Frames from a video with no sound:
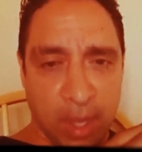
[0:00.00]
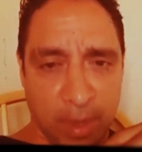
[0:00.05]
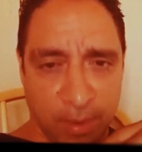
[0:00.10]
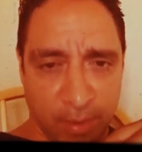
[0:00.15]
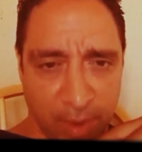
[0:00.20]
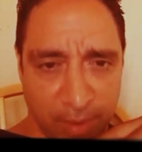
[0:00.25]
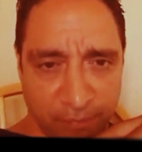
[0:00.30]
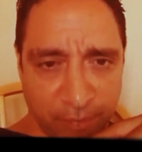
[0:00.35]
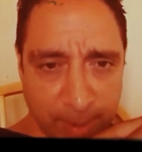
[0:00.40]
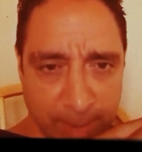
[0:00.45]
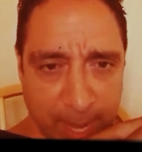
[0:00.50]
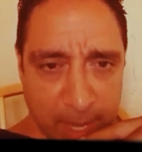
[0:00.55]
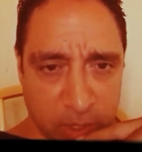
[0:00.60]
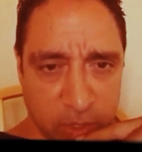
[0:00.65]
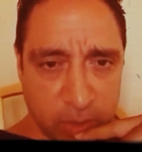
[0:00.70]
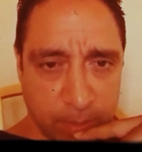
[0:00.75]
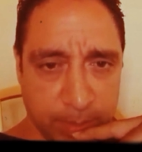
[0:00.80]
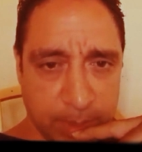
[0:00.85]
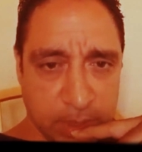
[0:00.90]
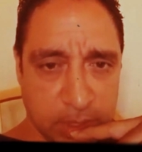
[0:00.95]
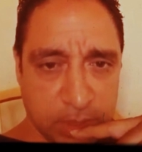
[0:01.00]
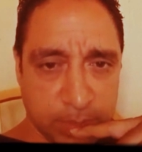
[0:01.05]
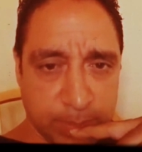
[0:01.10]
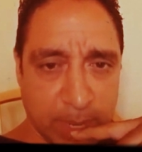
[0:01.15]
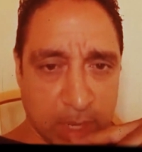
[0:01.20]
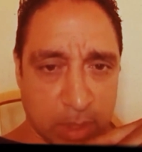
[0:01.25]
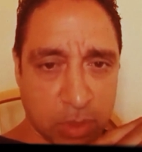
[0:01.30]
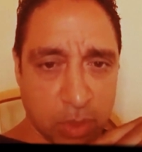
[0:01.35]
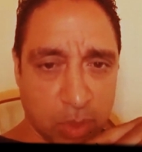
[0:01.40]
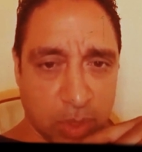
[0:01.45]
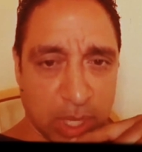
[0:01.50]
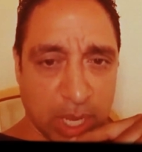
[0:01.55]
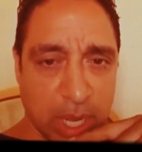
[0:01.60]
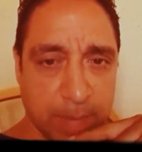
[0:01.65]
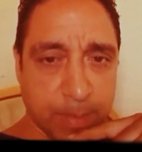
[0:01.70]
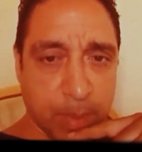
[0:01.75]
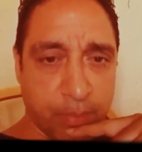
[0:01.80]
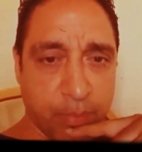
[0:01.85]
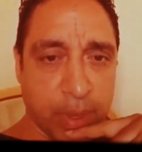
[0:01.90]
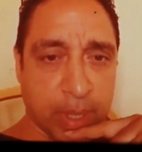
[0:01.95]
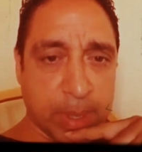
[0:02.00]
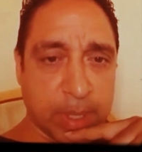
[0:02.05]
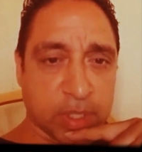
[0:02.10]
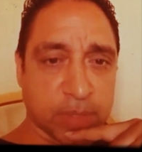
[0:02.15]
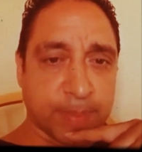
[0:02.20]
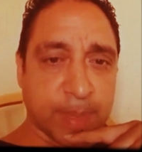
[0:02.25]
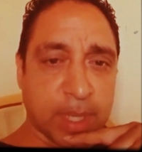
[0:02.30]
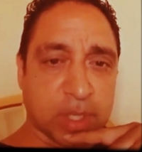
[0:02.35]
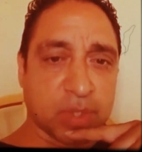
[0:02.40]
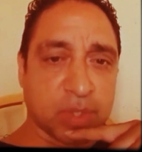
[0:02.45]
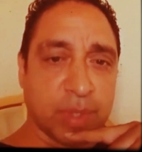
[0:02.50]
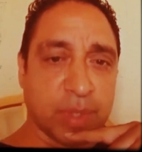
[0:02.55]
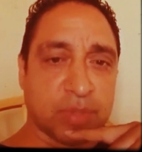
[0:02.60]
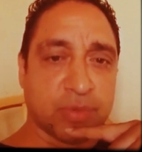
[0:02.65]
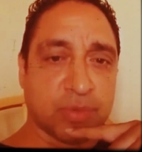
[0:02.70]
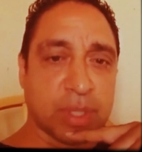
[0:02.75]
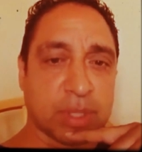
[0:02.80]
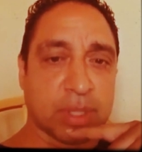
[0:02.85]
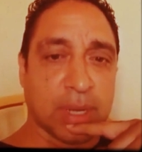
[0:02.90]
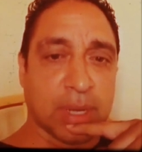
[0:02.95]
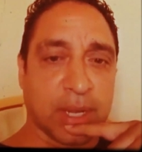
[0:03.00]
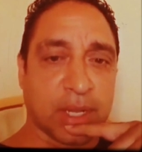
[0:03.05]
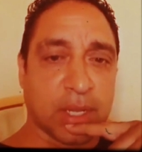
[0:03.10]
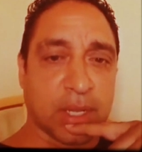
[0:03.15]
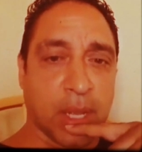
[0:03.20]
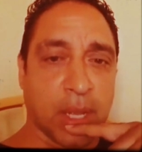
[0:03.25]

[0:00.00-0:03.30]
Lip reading: A financial business model is okay, but bringing the special interest like